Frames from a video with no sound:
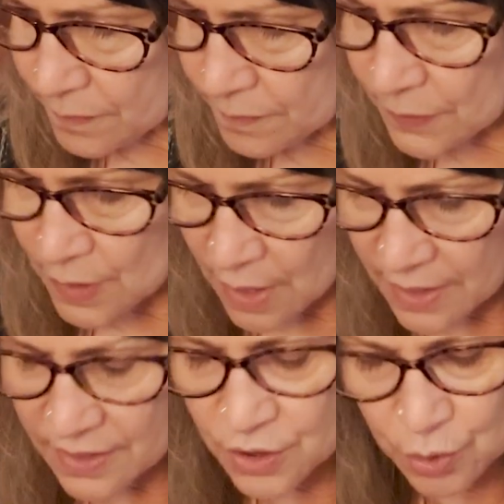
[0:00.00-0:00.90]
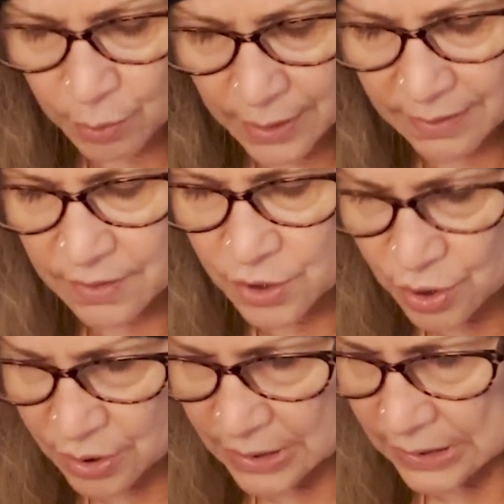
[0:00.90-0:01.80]
Not enjoying the
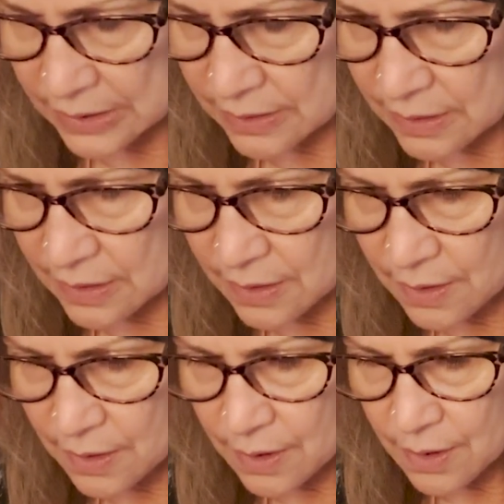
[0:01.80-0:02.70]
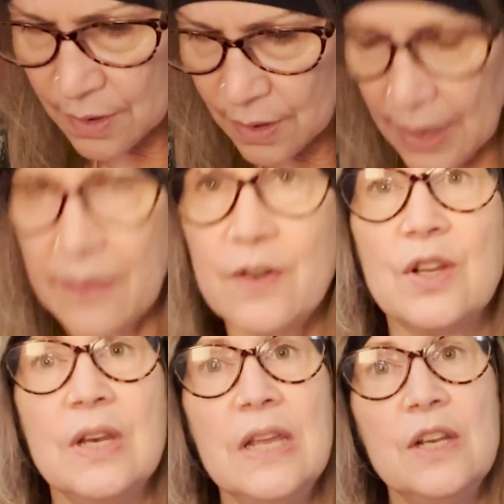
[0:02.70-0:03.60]
journey. And there's
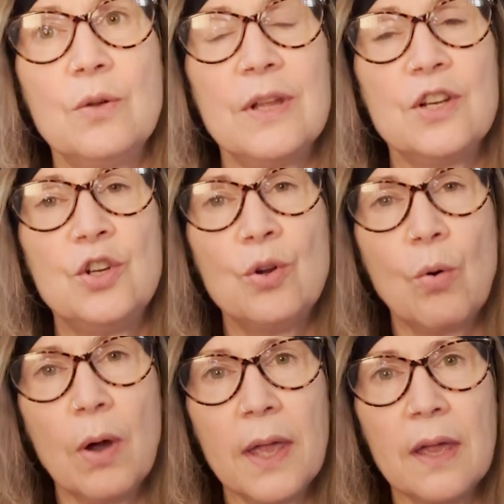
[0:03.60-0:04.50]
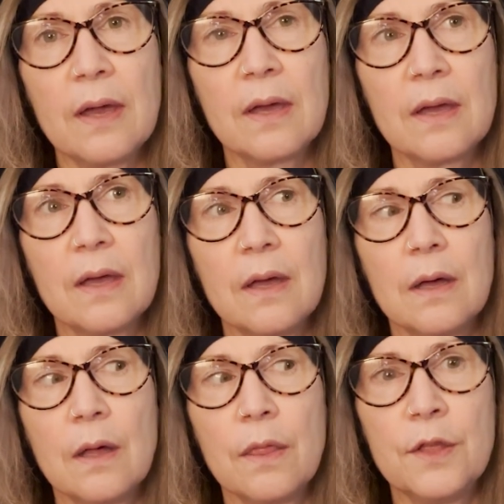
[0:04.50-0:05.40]
a need to enjoy
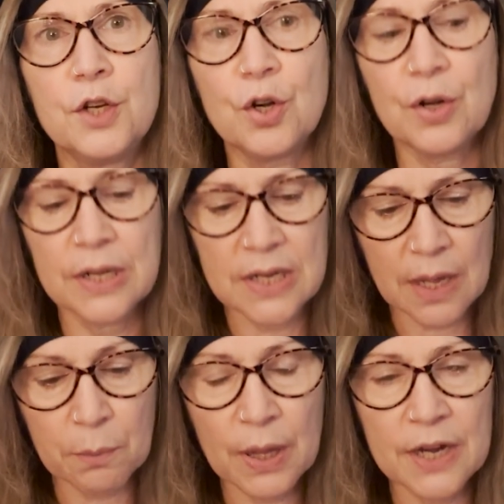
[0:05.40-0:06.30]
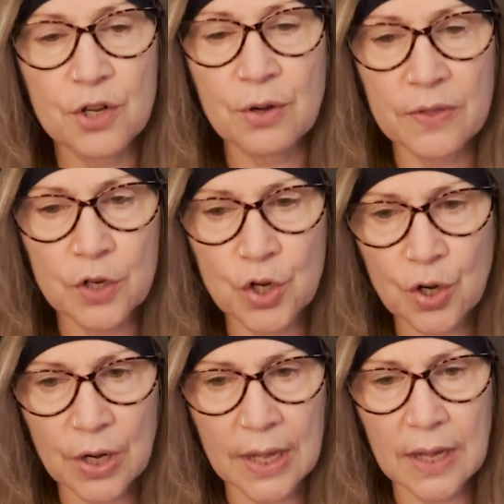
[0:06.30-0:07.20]
the journey, take pleasure in the
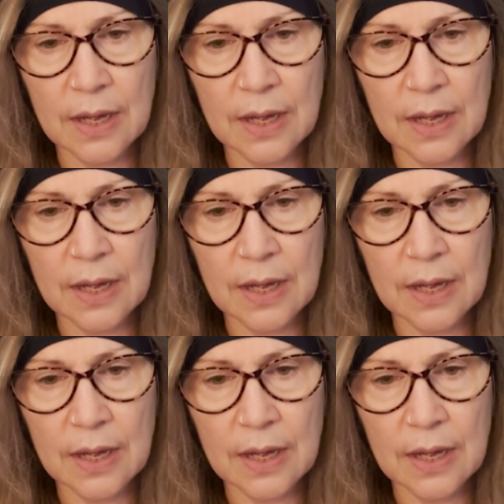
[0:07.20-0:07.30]
journey.